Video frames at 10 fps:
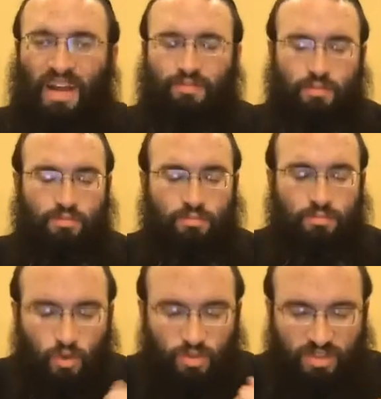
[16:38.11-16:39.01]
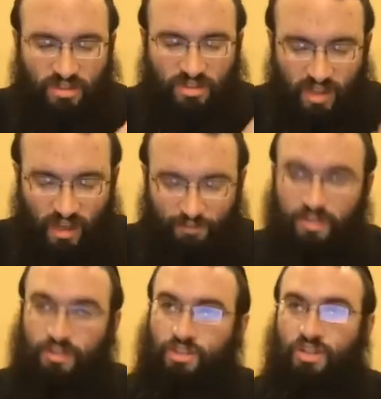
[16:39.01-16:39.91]
But I have to be moser
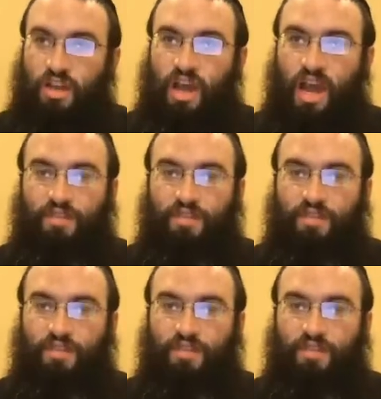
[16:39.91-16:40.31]
nefesh.